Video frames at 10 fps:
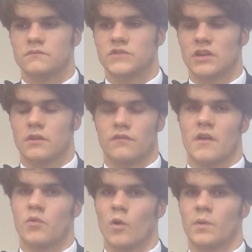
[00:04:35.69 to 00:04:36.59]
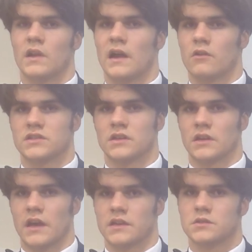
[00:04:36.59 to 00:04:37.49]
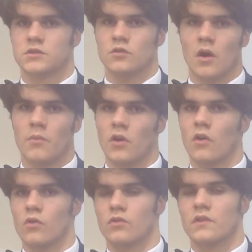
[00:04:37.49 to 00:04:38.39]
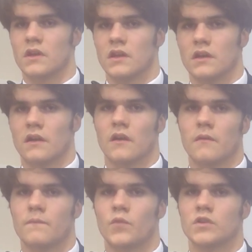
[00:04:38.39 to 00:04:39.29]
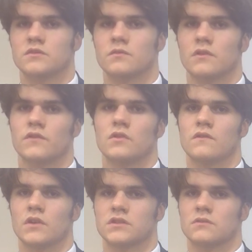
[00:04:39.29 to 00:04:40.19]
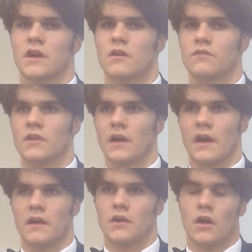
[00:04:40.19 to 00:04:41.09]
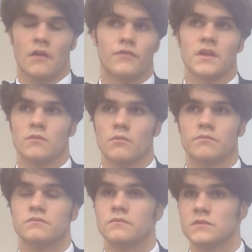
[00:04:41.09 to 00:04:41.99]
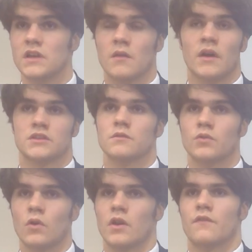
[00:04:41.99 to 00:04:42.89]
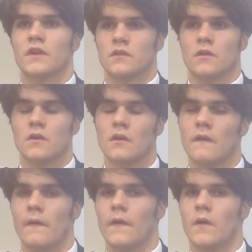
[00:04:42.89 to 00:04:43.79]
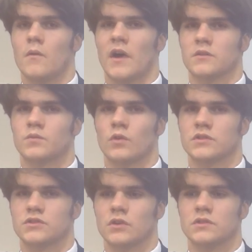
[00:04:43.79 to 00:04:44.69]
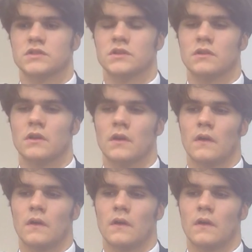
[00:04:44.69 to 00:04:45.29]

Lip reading: generally for their popularity, I guess, to uphold the principle of universal healthcare. And I think that, getting back to your point, I think that perhaps Boris Johnson,